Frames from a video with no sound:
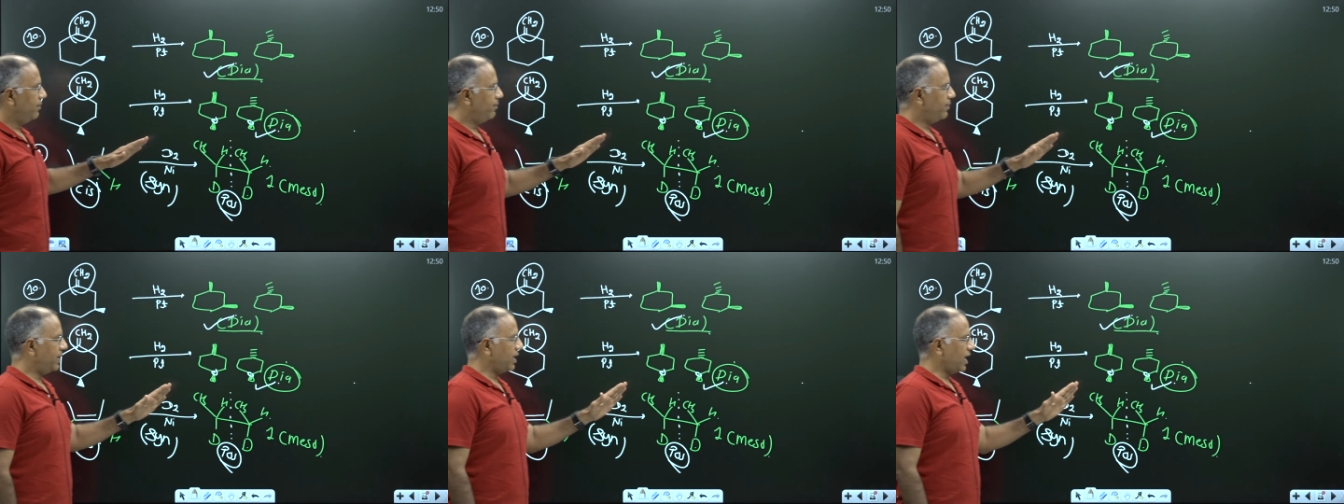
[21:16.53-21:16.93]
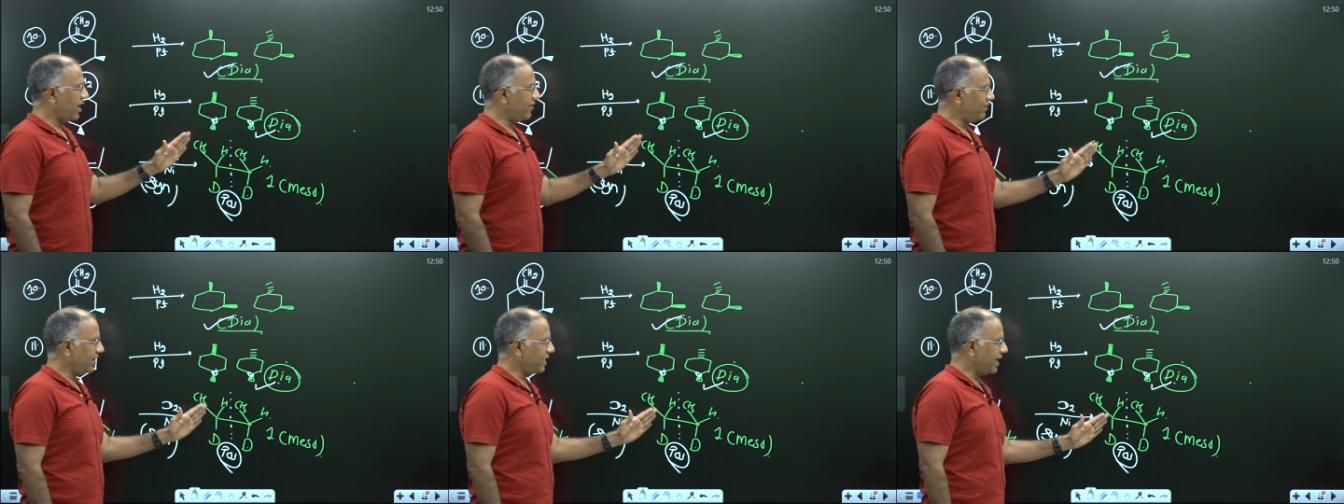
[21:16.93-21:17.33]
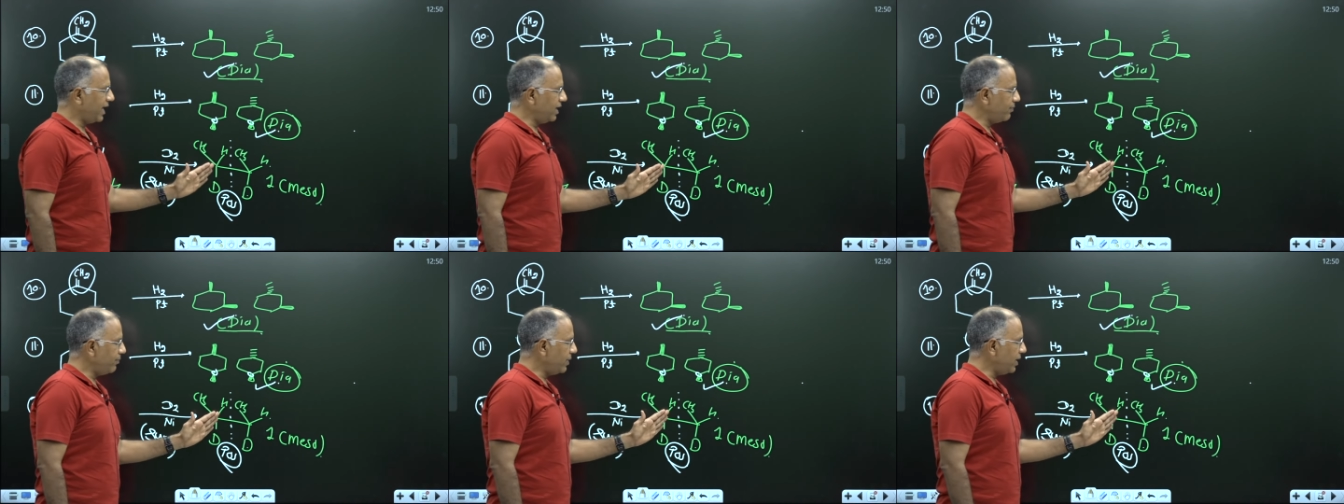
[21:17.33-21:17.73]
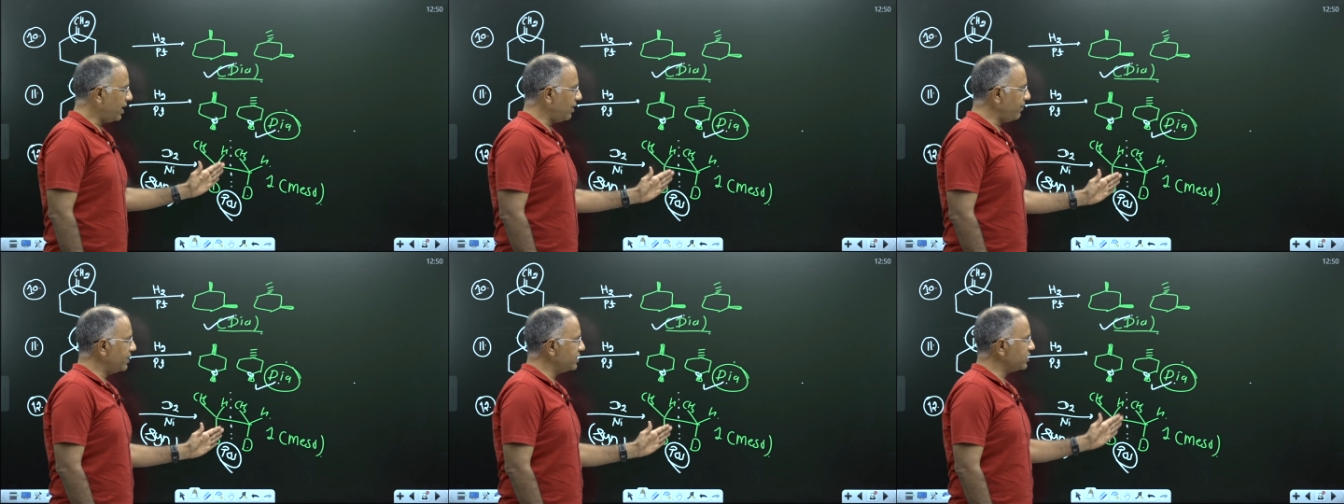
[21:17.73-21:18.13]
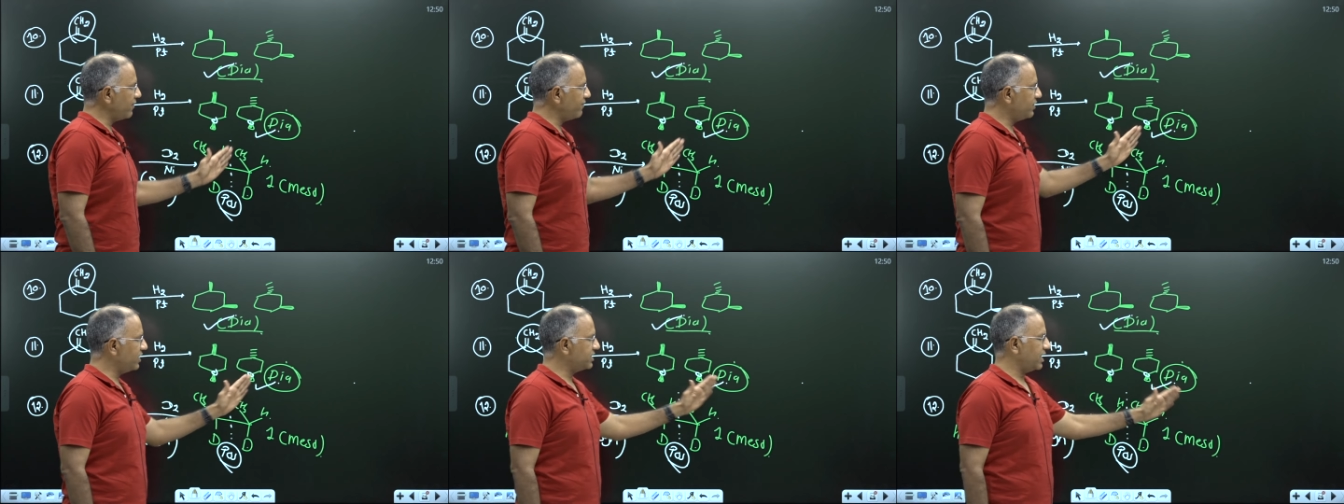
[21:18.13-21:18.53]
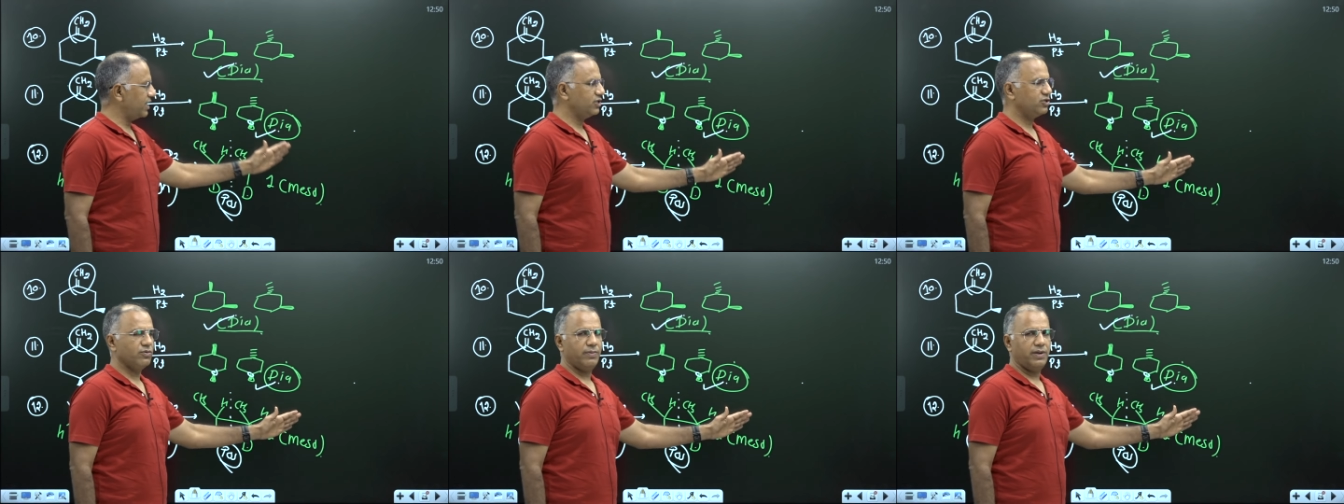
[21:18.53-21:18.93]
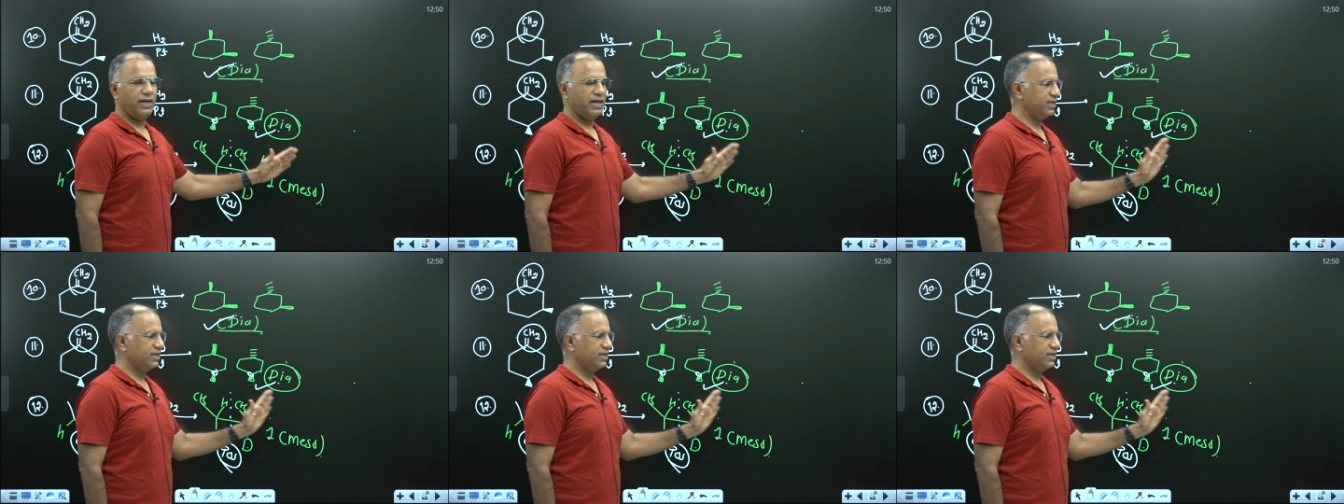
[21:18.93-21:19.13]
But I will get mirror image of this isomer,